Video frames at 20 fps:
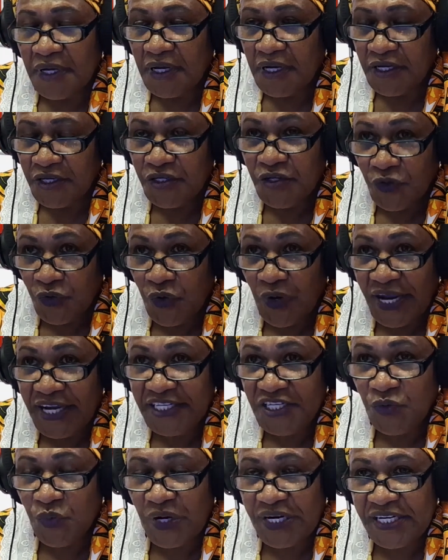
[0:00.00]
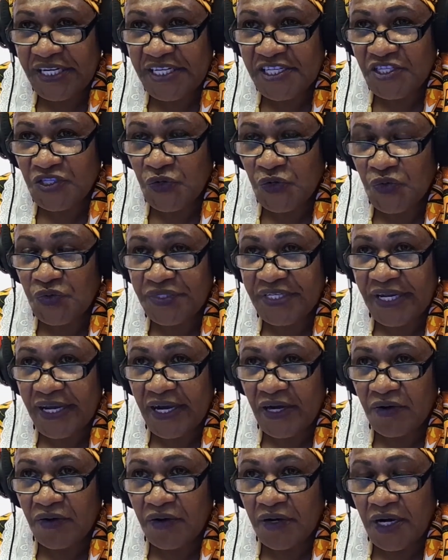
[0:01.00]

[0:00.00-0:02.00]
You're 81 years old now.